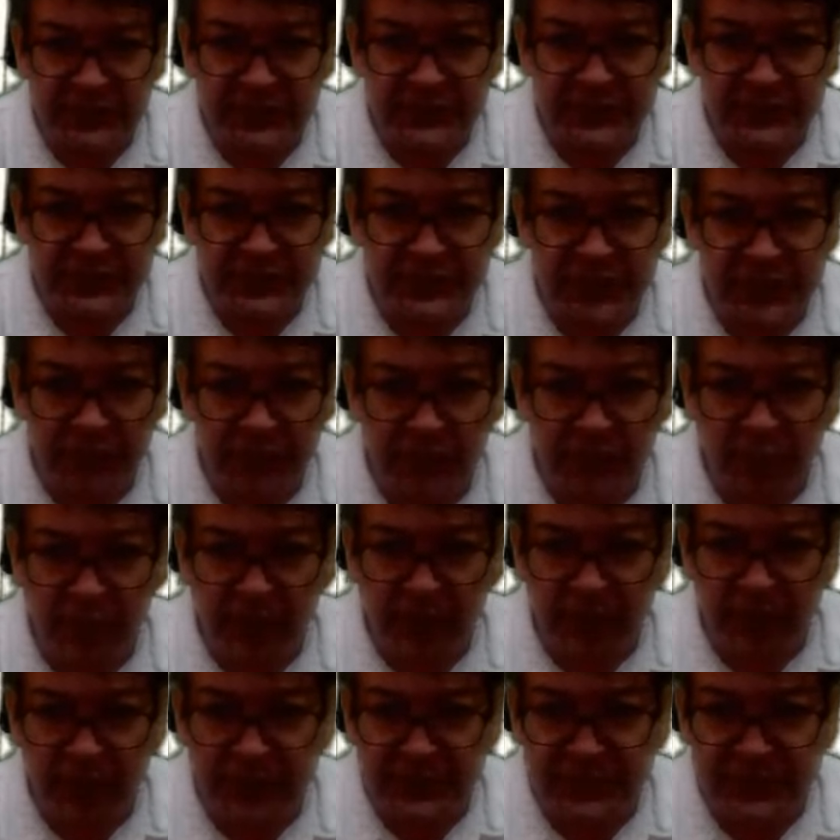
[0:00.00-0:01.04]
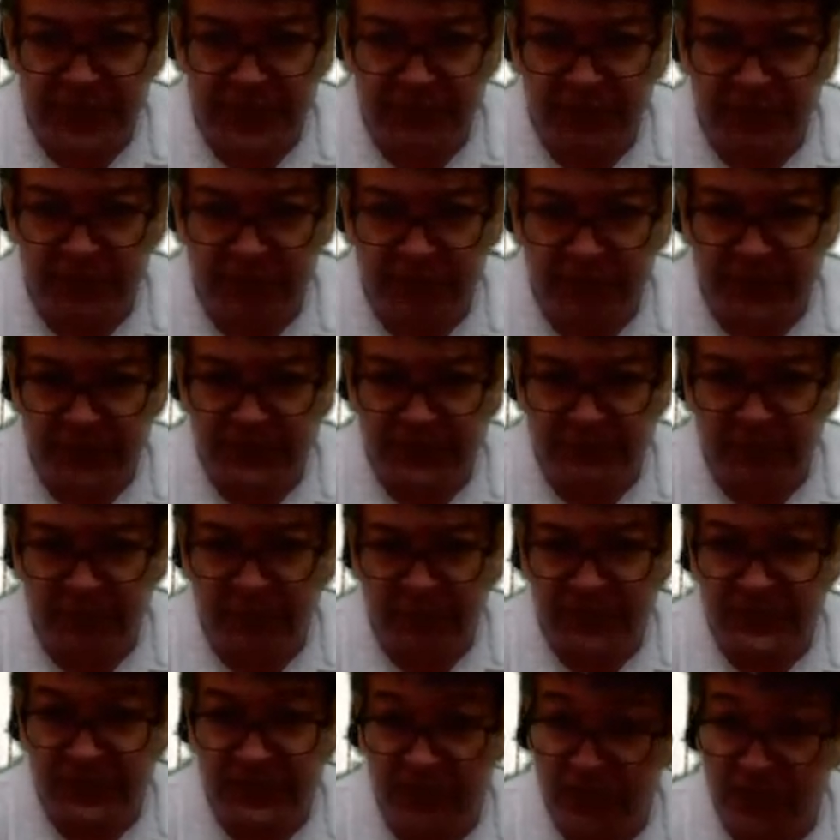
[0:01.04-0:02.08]
summarize the information by
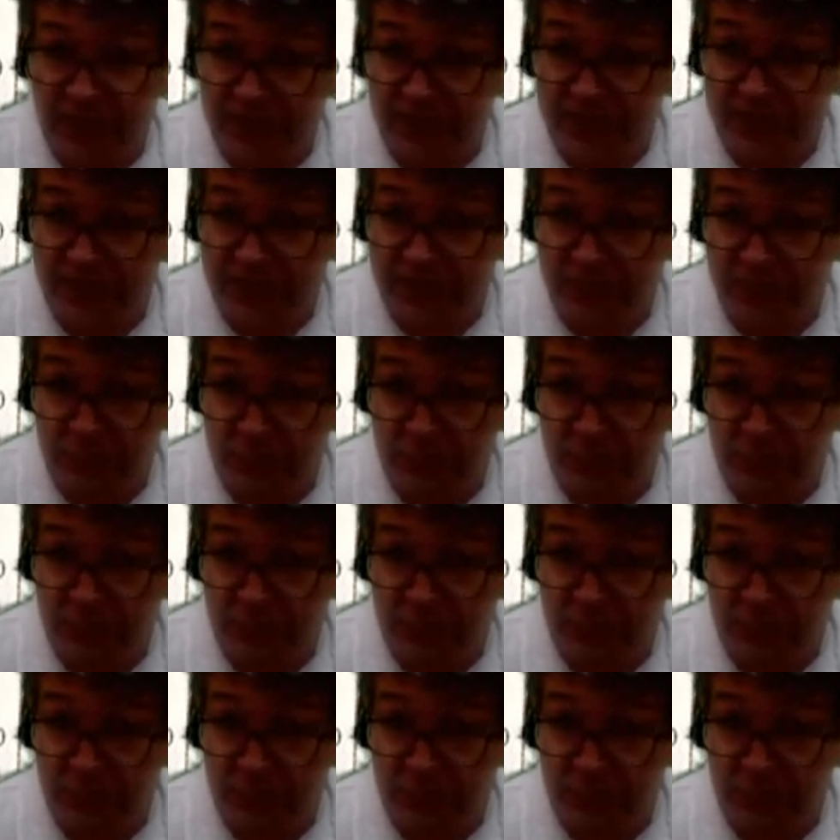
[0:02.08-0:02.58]
selecting and